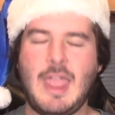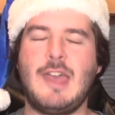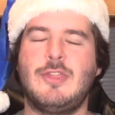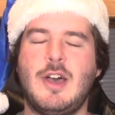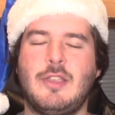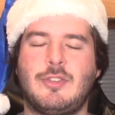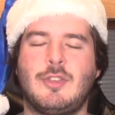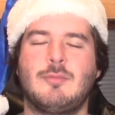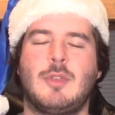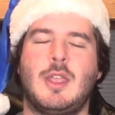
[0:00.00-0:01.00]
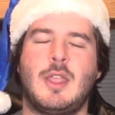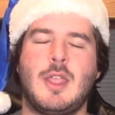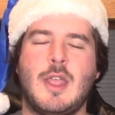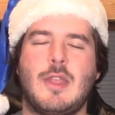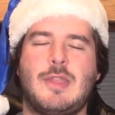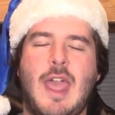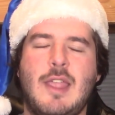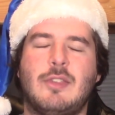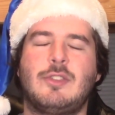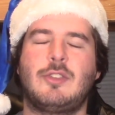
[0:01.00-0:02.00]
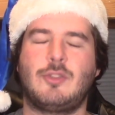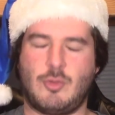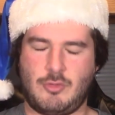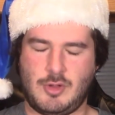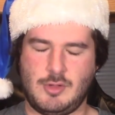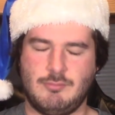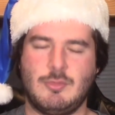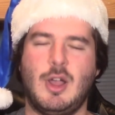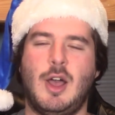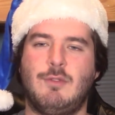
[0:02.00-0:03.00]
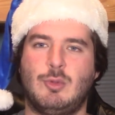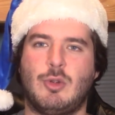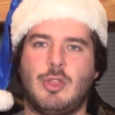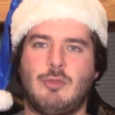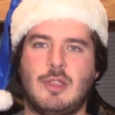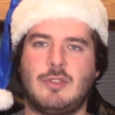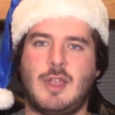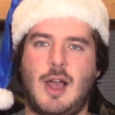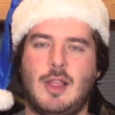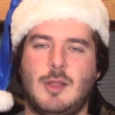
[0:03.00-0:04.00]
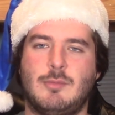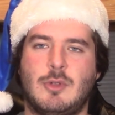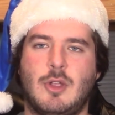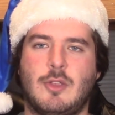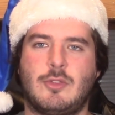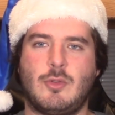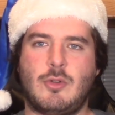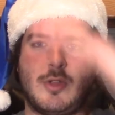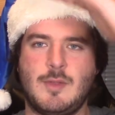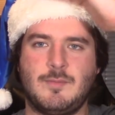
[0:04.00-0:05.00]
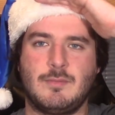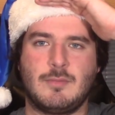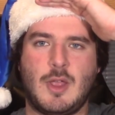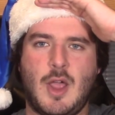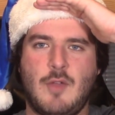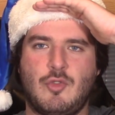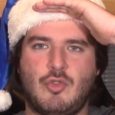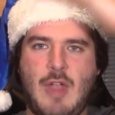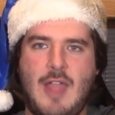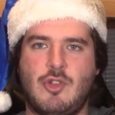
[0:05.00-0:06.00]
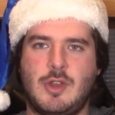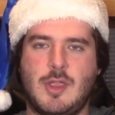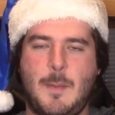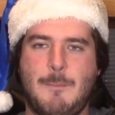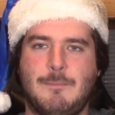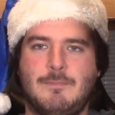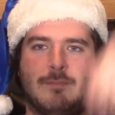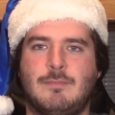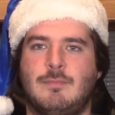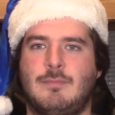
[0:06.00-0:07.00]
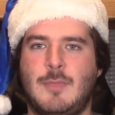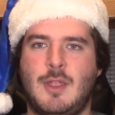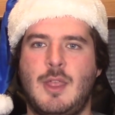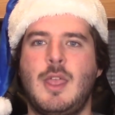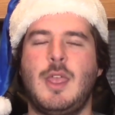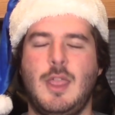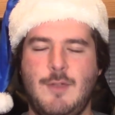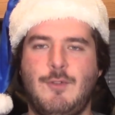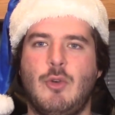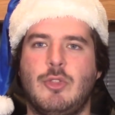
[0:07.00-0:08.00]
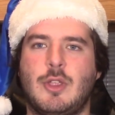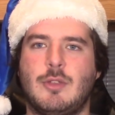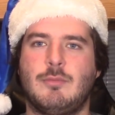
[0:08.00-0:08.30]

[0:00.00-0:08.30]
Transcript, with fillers: And thus, that is the story of Lord of the Rings Gollum. A story of tragedy. If only.